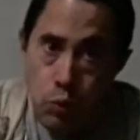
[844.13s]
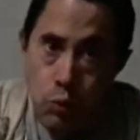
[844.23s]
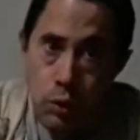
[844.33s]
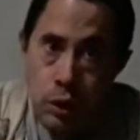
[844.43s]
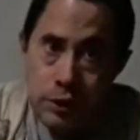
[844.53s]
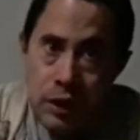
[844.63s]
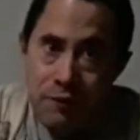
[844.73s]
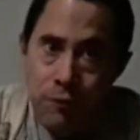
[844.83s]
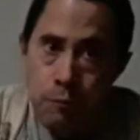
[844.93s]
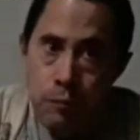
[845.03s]

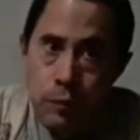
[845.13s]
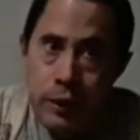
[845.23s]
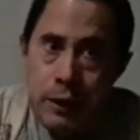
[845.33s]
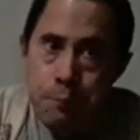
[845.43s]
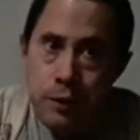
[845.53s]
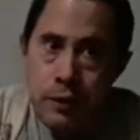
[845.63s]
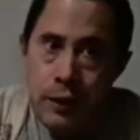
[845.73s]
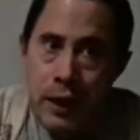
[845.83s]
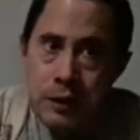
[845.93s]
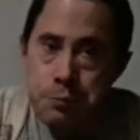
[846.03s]
aside from keeping
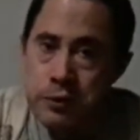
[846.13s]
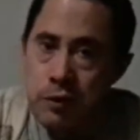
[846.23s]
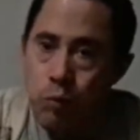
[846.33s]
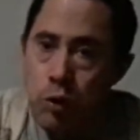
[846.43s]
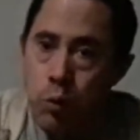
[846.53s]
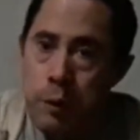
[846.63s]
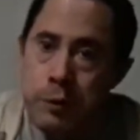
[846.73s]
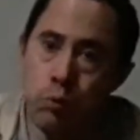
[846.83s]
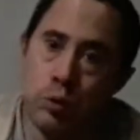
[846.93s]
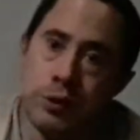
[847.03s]
the aspect of where
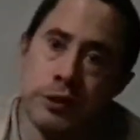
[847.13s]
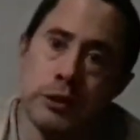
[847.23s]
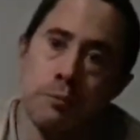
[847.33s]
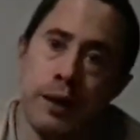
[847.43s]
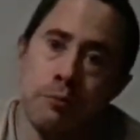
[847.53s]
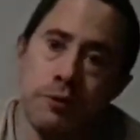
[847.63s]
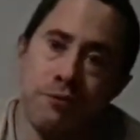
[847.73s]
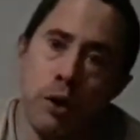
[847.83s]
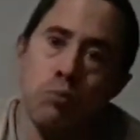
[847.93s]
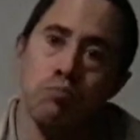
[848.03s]
women would still be able to
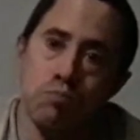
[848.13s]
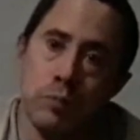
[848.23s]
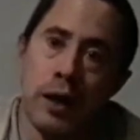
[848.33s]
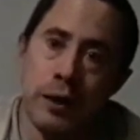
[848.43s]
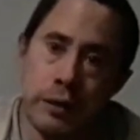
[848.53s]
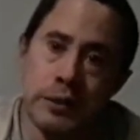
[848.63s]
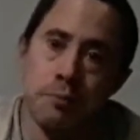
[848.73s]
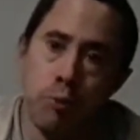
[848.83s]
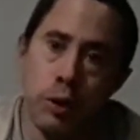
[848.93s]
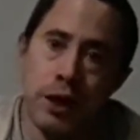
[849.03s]
vote, I
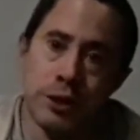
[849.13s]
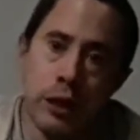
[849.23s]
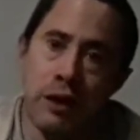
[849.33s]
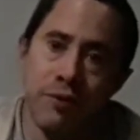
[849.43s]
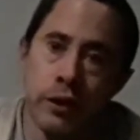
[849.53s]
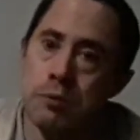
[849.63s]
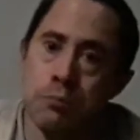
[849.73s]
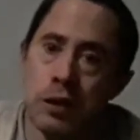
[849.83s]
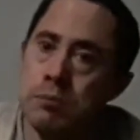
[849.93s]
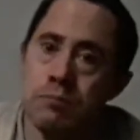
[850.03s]
support it as an advocate.
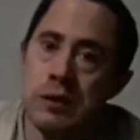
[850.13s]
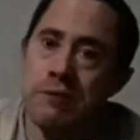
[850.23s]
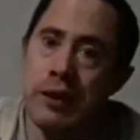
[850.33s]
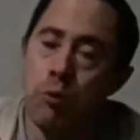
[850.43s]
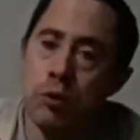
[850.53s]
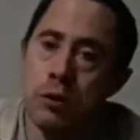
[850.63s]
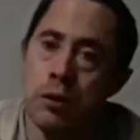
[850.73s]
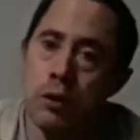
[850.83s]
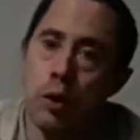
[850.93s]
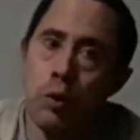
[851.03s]
But if they
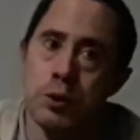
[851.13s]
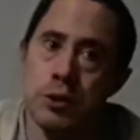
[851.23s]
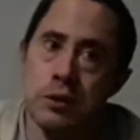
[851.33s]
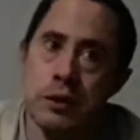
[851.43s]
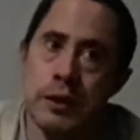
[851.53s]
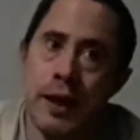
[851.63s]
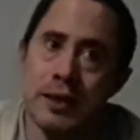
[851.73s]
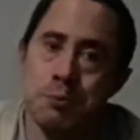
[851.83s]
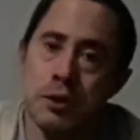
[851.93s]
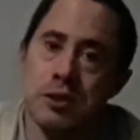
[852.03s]
were going to the
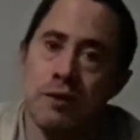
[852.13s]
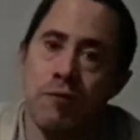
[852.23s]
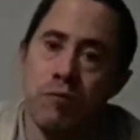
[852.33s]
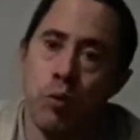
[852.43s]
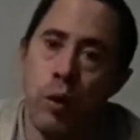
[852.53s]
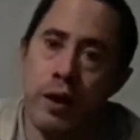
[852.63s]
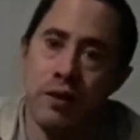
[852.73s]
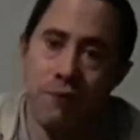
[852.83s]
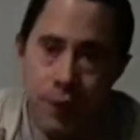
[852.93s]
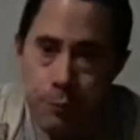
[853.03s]
aspects of the way
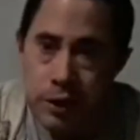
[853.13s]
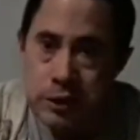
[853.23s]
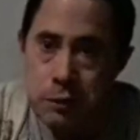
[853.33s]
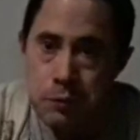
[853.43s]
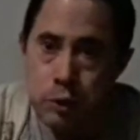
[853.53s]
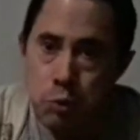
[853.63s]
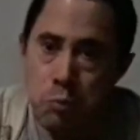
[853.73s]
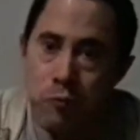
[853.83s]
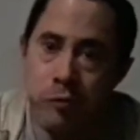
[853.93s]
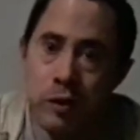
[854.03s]
the feminist and Me Too
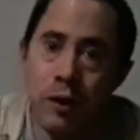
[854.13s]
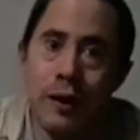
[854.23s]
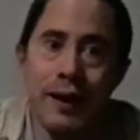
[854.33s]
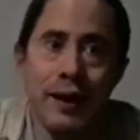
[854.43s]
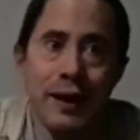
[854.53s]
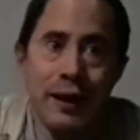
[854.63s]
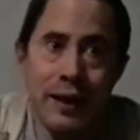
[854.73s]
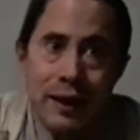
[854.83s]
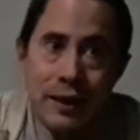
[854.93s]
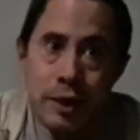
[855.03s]
movement
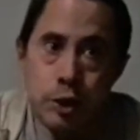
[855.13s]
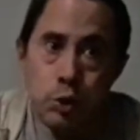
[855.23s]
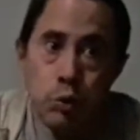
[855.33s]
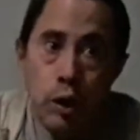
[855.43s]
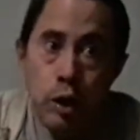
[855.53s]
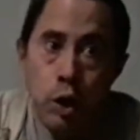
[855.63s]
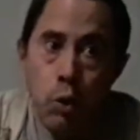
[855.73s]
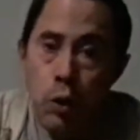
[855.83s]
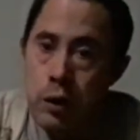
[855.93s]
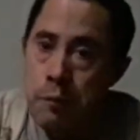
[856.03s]
is
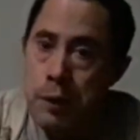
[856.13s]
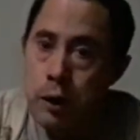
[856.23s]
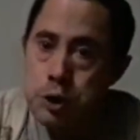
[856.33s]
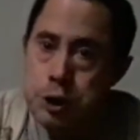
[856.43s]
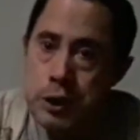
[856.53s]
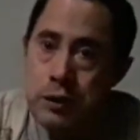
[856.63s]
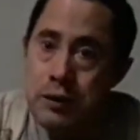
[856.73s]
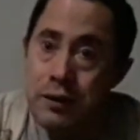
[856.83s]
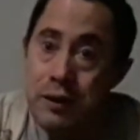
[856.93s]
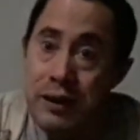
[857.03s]
going about shit,
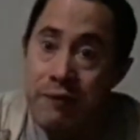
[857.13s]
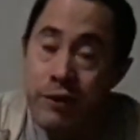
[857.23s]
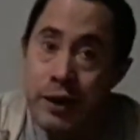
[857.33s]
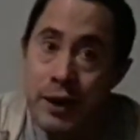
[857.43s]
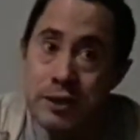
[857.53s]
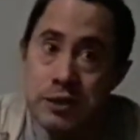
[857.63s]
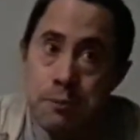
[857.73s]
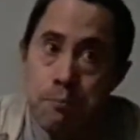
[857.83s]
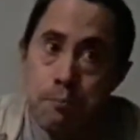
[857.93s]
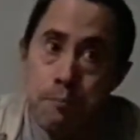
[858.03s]
even against the
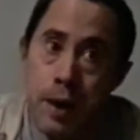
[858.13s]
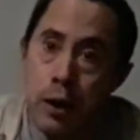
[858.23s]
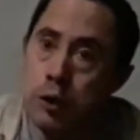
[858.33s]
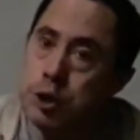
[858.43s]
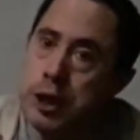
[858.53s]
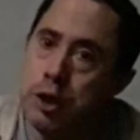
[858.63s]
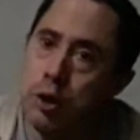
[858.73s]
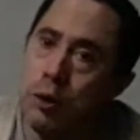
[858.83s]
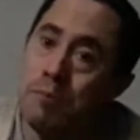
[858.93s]
male gender,